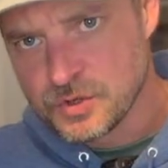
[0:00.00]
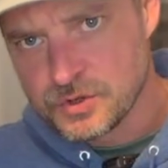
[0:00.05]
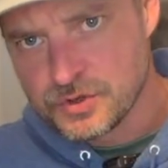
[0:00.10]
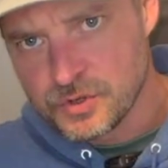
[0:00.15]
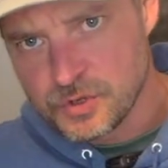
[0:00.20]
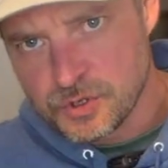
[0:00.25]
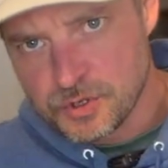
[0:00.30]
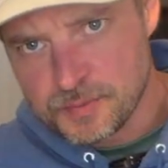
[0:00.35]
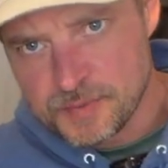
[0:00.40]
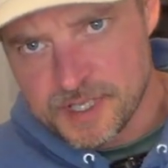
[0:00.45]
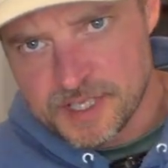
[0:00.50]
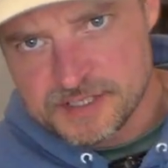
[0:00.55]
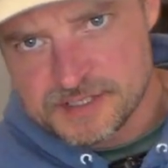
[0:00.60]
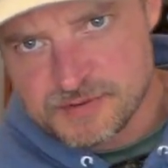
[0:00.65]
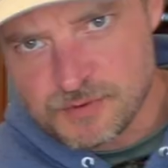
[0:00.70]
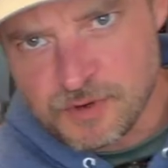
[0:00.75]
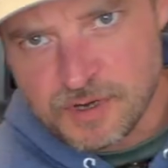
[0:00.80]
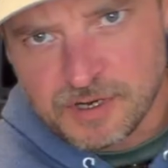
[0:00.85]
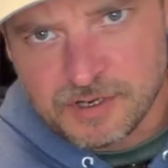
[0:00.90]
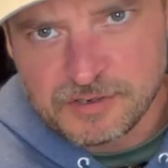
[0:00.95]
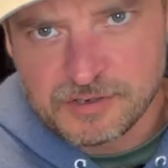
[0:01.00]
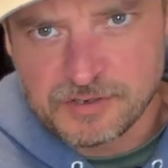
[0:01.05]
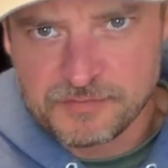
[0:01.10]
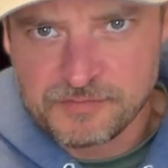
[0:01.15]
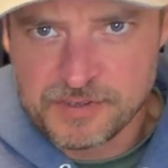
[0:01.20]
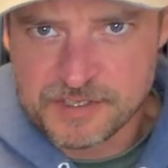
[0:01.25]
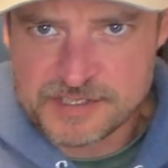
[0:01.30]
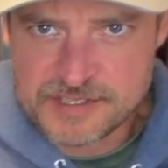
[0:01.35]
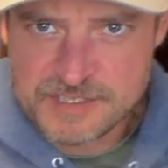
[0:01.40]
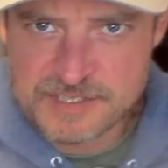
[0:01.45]
and throw it up against the wall, and if
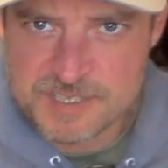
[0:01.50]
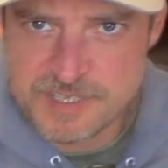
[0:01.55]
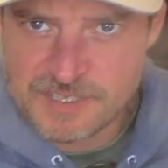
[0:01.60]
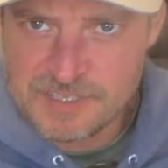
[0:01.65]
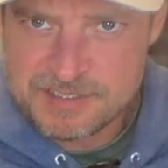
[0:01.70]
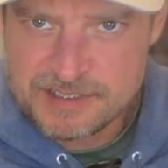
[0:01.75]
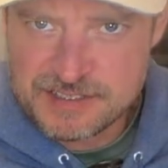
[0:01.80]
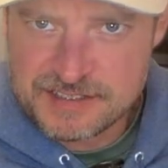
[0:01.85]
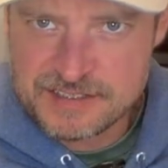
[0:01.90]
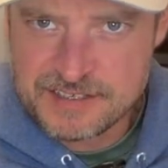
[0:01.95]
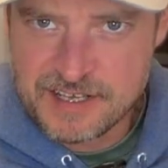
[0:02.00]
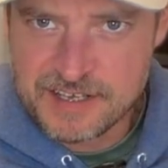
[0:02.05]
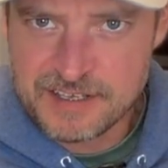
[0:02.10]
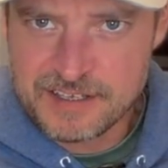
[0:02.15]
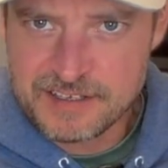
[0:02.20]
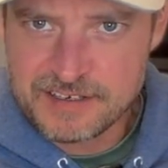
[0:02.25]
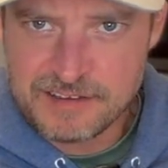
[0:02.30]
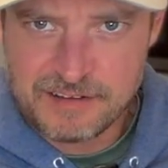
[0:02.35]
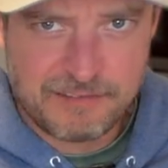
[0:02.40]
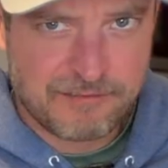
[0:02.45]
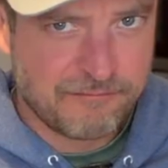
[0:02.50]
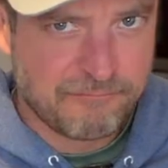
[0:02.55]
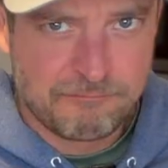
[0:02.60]
it sticks, it's done.